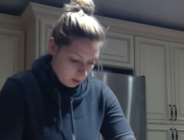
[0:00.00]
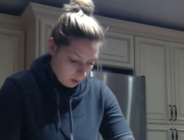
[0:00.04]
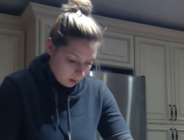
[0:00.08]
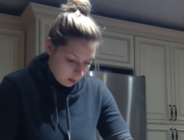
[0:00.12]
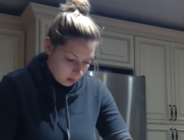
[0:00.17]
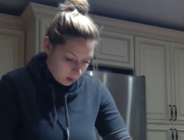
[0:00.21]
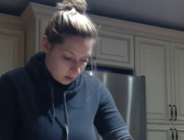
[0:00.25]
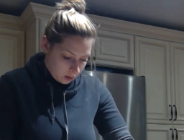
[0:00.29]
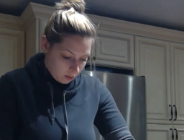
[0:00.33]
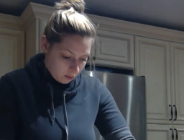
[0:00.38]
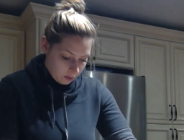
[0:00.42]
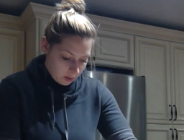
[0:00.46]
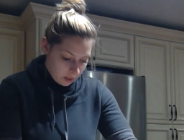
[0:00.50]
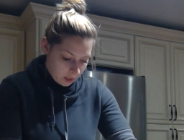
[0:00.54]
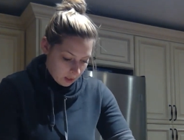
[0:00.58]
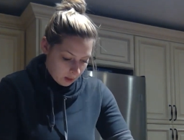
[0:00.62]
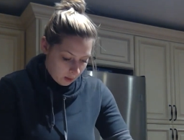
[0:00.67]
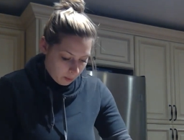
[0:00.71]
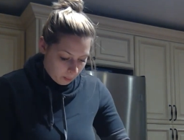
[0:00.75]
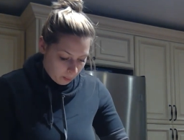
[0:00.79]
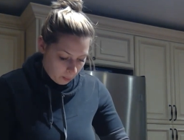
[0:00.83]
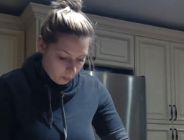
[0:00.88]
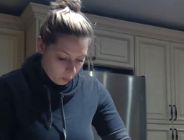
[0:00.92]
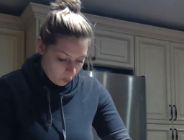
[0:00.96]
So
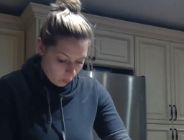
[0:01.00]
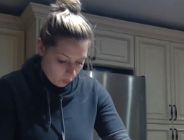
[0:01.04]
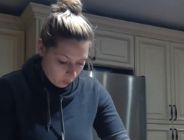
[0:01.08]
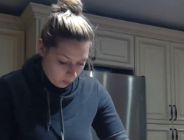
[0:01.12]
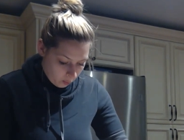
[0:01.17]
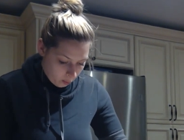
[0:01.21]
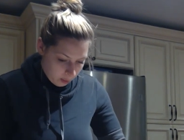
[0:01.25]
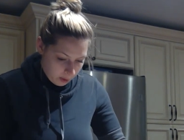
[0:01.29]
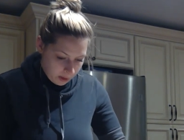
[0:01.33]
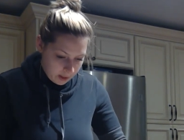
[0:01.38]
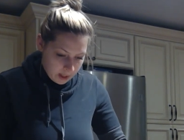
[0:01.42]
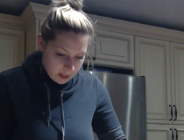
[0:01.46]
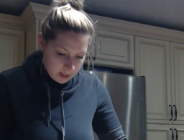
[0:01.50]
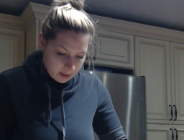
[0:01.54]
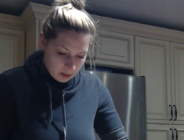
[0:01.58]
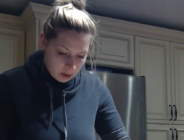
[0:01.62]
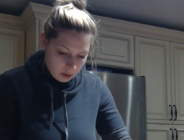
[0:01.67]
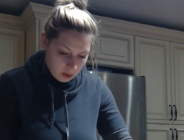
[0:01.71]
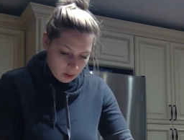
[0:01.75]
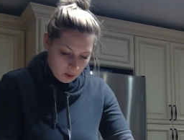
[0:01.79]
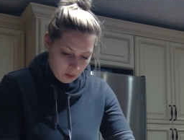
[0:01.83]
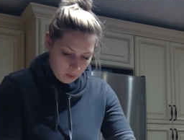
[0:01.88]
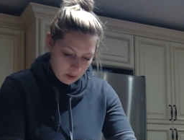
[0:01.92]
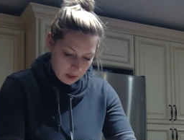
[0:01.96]
again, with this,
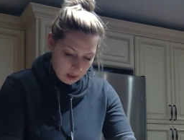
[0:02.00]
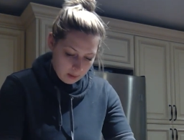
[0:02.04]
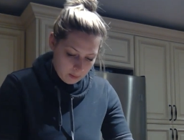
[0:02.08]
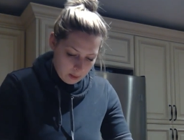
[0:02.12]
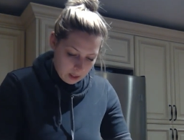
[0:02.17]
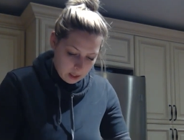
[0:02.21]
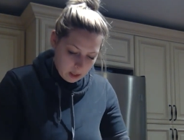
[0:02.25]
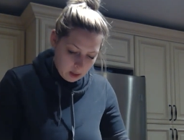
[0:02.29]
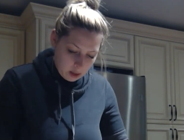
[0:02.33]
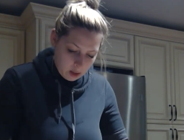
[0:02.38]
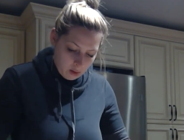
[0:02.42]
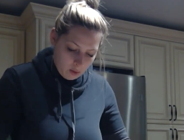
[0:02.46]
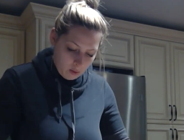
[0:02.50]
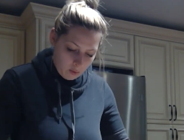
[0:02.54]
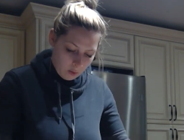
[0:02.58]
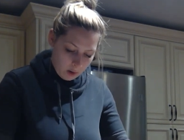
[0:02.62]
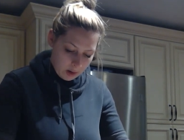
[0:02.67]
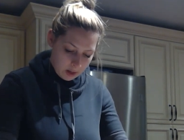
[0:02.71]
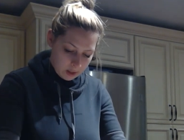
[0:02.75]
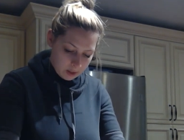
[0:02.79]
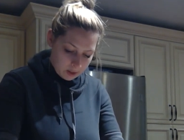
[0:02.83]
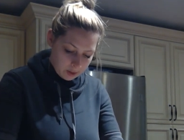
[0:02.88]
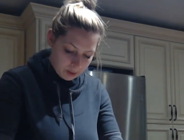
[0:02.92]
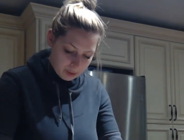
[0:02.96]
you don't want
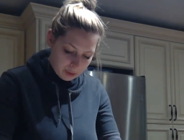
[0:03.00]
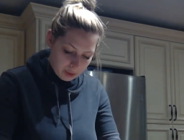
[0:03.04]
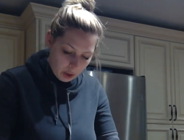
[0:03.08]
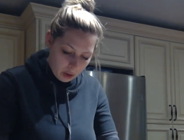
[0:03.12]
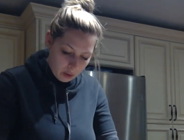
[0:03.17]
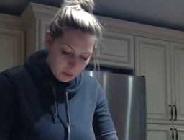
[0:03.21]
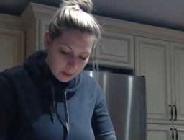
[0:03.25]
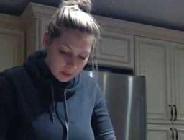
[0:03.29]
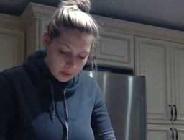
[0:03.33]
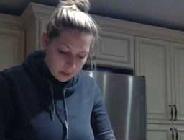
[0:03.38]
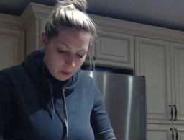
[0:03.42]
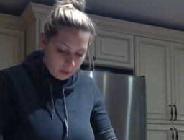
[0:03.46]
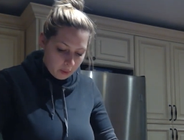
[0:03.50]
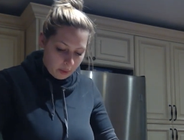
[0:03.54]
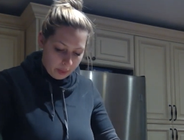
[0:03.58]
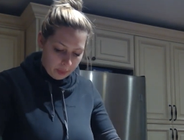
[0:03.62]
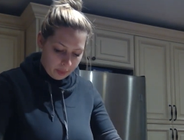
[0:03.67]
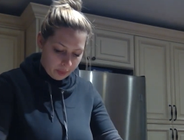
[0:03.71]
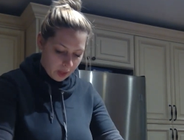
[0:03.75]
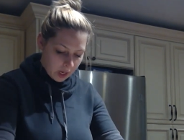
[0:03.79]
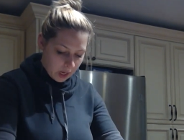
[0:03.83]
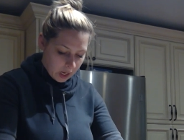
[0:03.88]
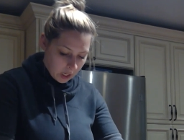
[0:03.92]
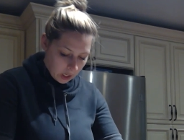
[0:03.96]
it so
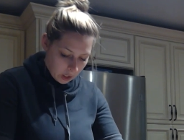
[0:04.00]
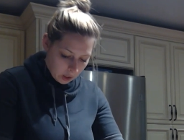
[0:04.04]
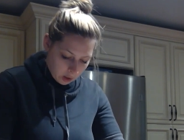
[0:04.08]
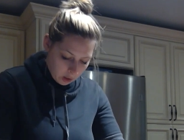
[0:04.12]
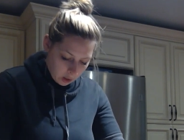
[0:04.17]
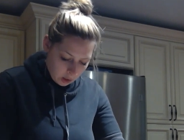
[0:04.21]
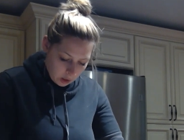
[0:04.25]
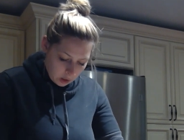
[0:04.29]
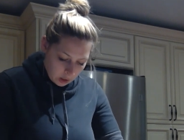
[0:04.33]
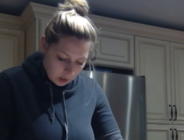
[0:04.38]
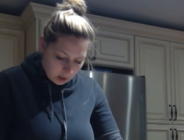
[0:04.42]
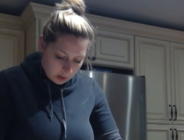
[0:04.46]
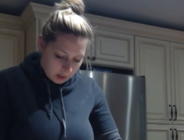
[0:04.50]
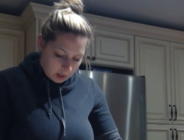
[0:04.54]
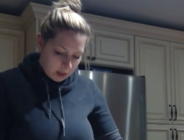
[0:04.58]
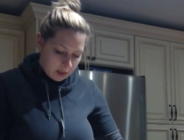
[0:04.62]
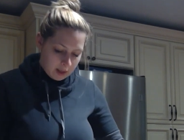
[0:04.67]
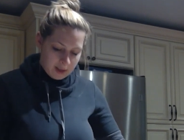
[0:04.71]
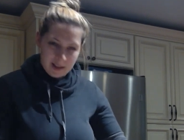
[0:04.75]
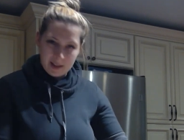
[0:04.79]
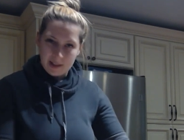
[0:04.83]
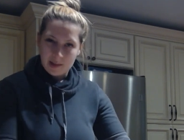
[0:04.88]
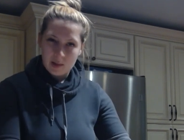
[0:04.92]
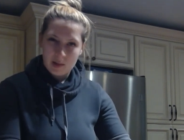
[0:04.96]
thin that
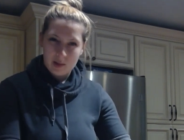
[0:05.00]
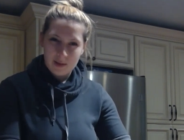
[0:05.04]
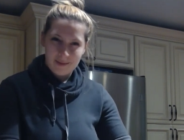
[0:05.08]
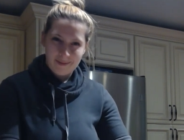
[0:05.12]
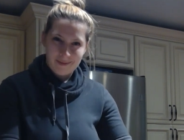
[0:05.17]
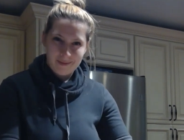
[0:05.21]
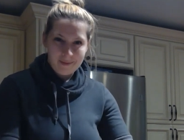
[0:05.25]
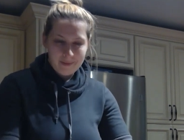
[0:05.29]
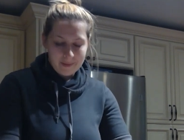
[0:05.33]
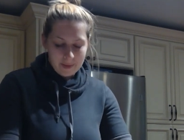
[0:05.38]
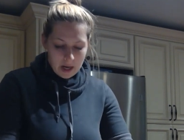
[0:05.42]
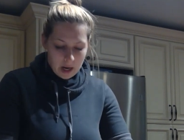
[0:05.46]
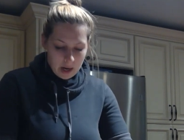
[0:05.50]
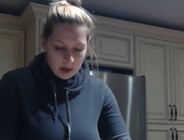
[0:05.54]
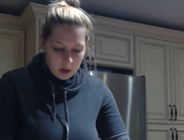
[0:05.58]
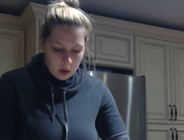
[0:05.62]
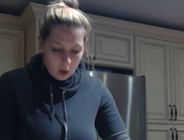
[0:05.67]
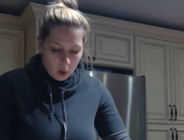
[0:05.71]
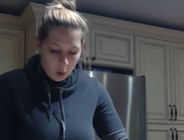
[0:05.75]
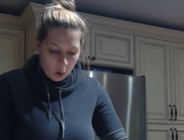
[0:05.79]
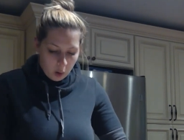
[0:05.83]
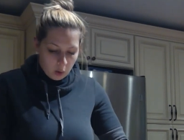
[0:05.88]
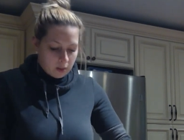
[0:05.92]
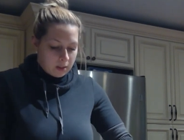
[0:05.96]
it's not going
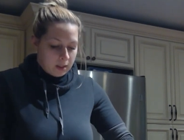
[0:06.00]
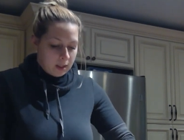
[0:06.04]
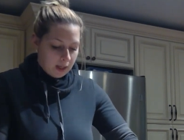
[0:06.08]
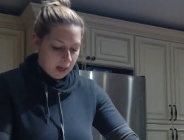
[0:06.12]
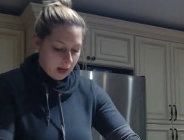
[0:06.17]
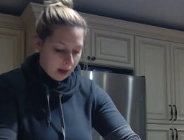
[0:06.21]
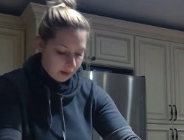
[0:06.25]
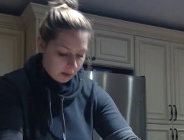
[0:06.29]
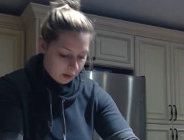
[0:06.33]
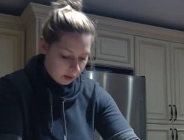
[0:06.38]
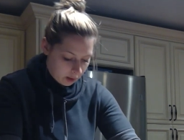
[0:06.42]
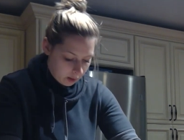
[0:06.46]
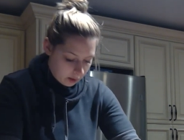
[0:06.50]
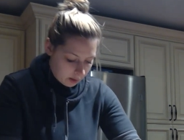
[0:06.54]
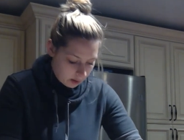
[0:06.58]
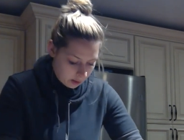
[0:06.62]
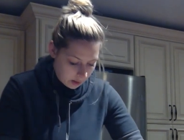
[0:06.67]
to hold together.